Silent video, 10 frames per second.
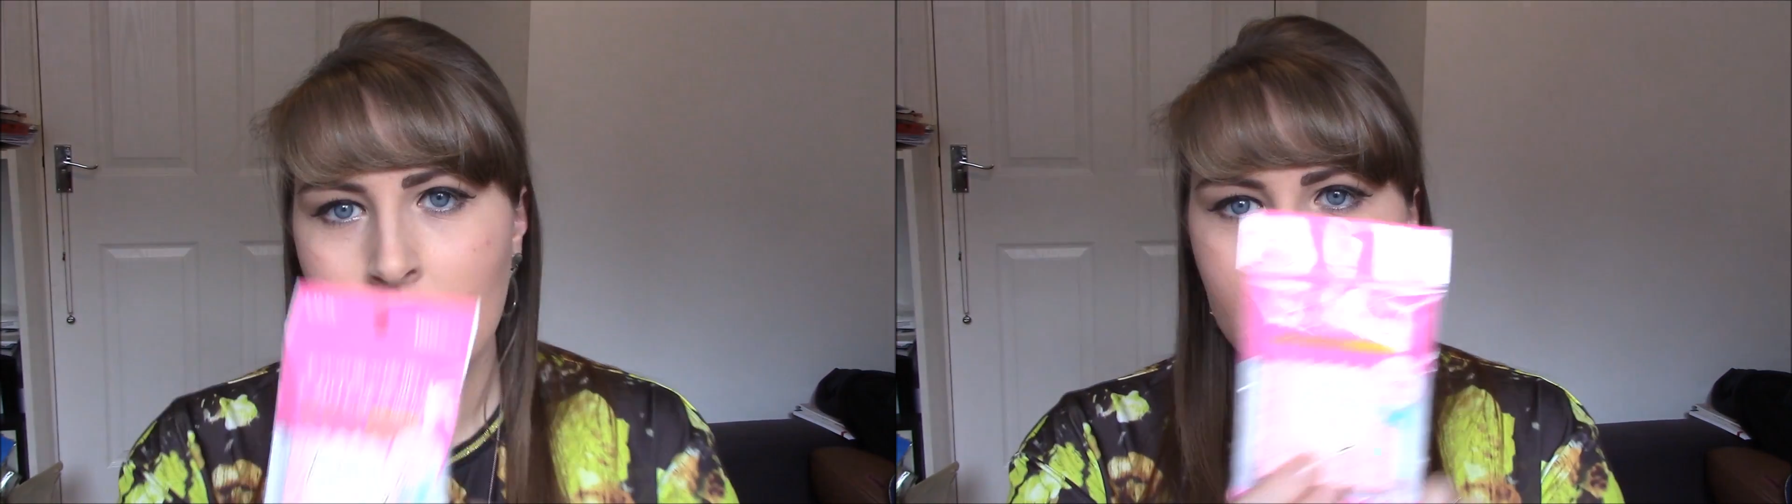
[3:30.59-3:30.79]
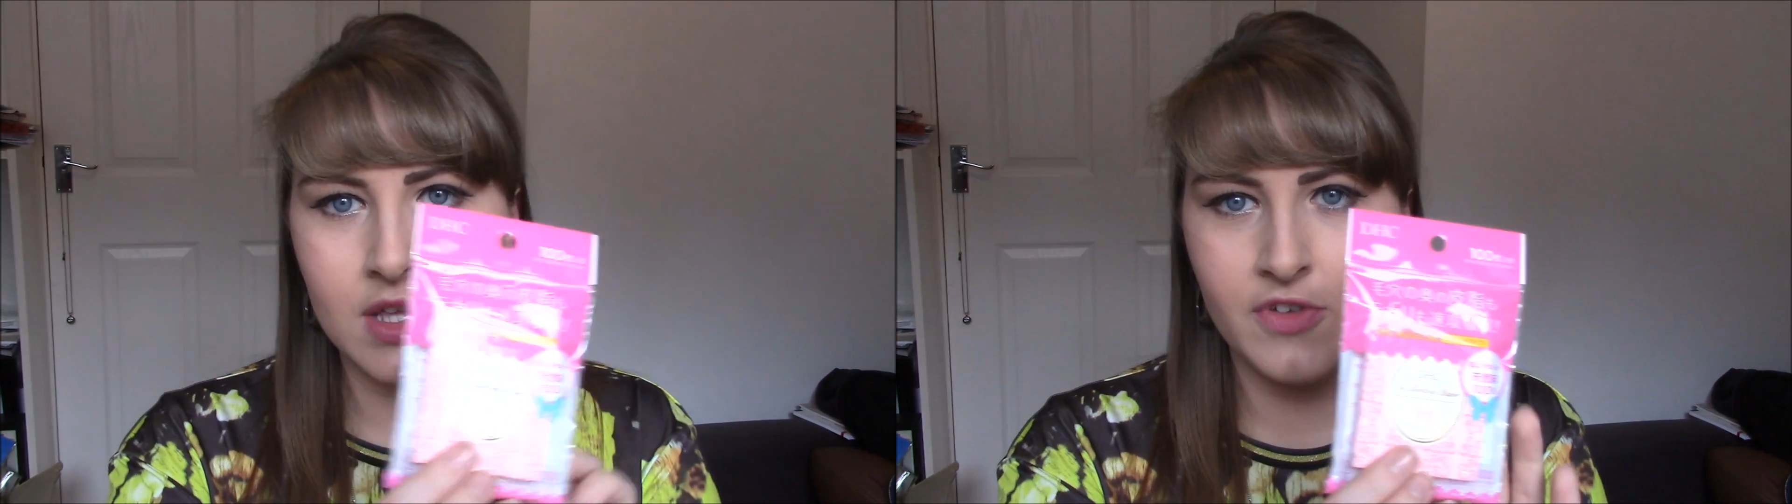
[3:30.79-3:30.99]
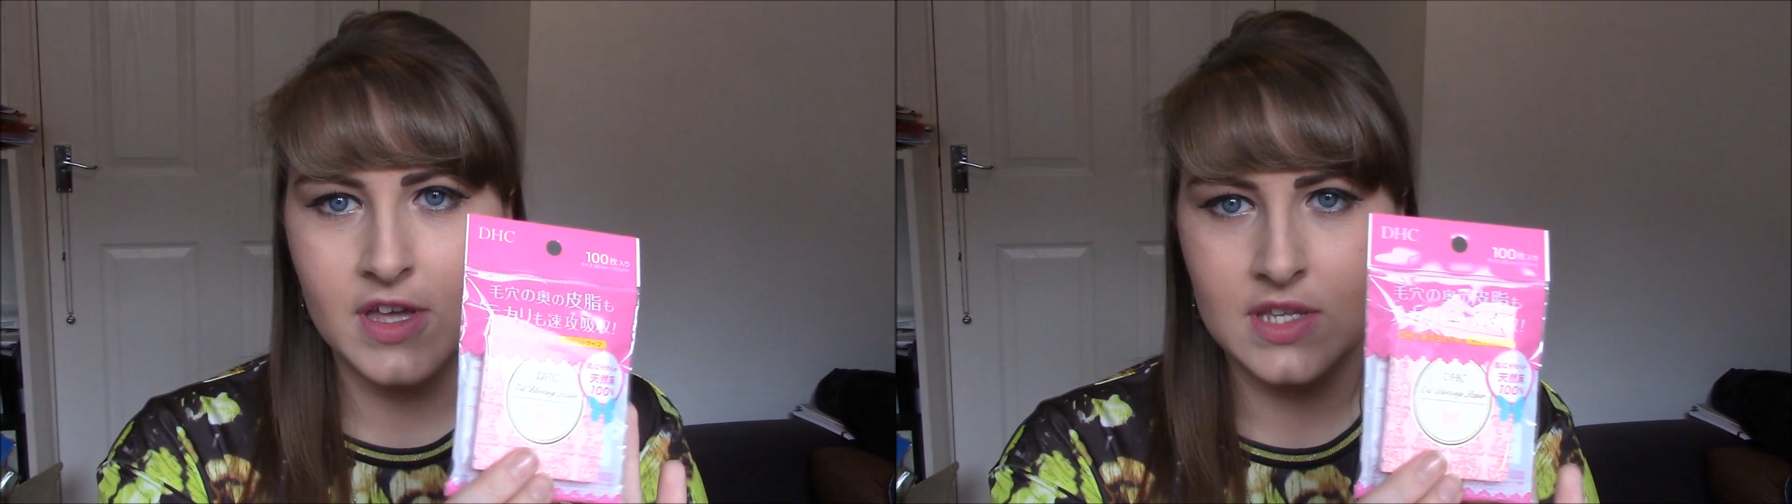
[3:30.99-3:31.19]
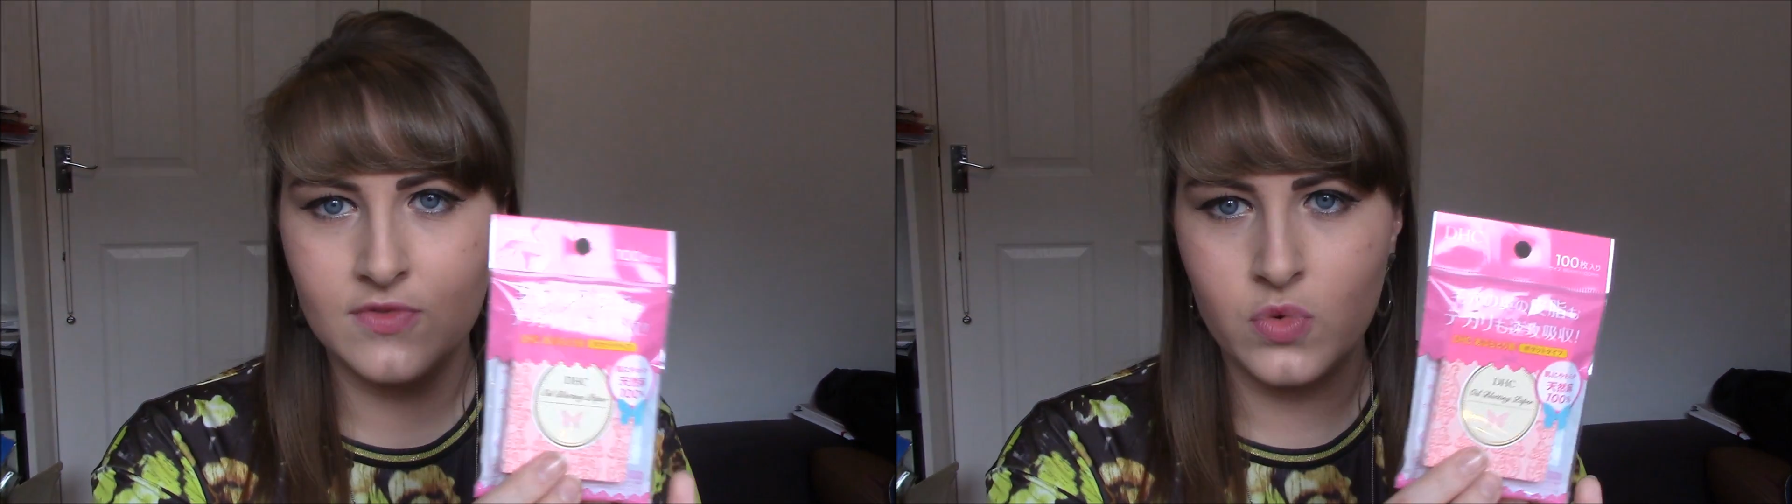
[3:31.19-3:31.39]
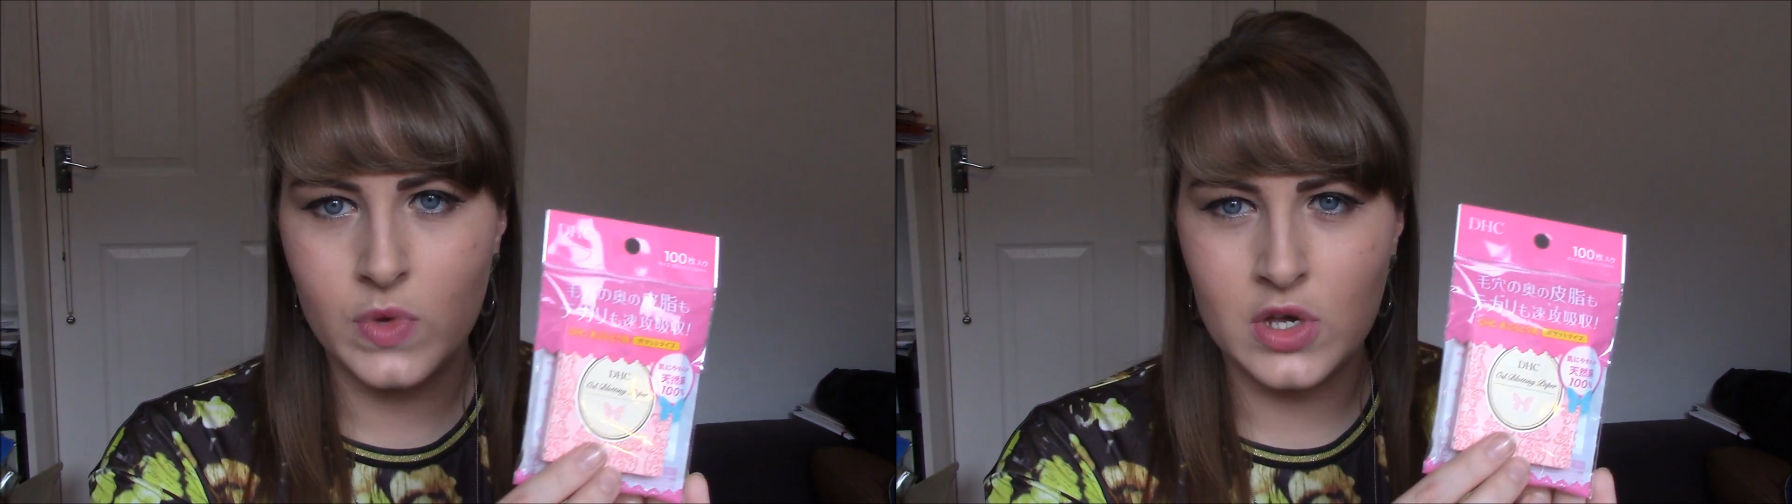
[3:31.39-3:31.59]
So first of
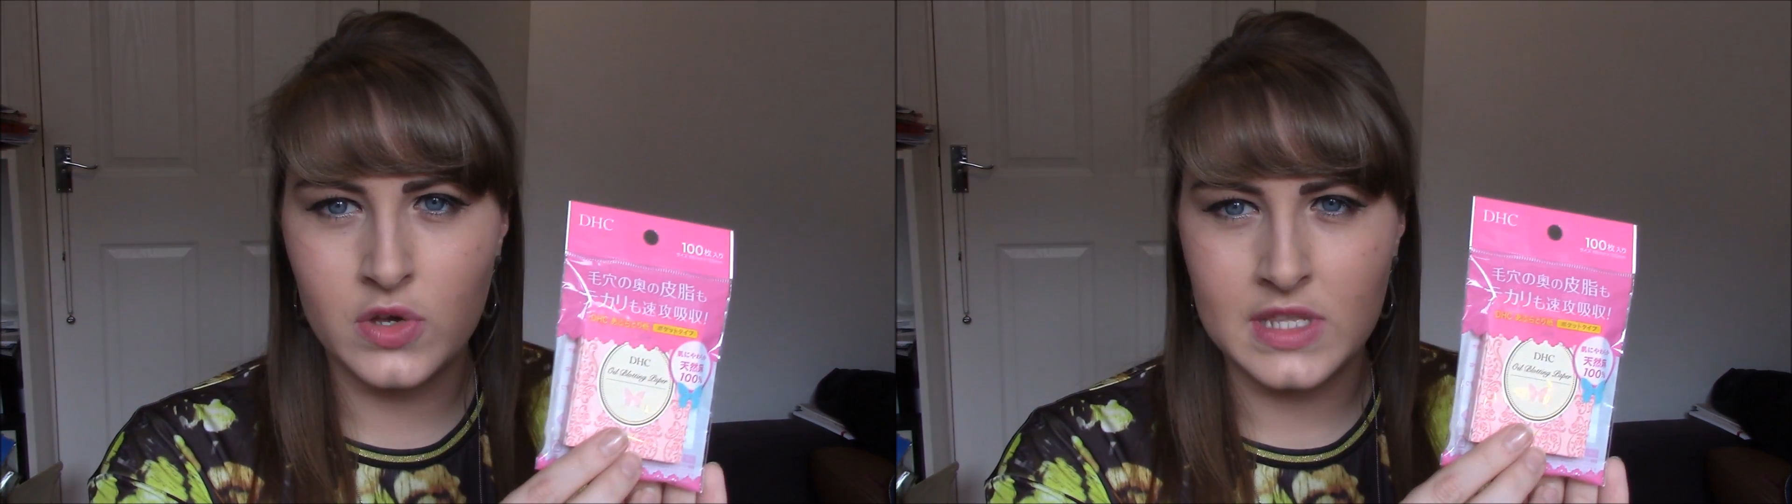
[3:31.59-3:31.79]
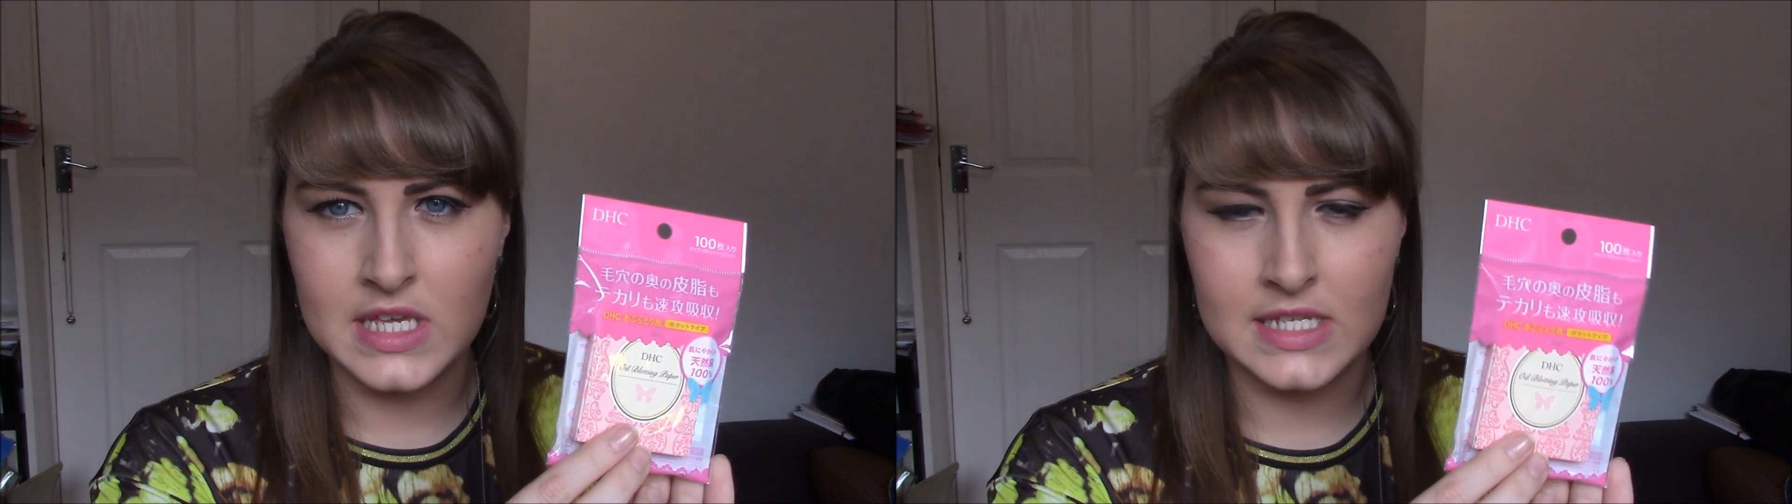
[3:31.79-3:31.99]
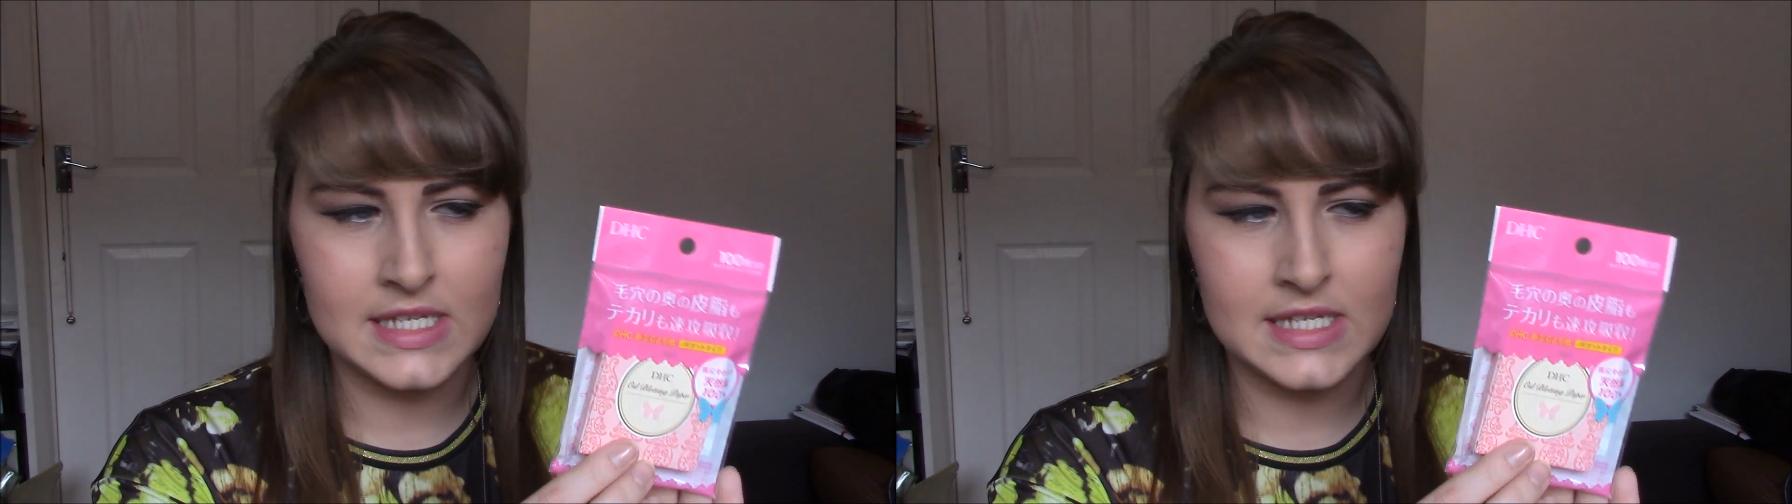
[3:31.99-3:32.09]
all we got the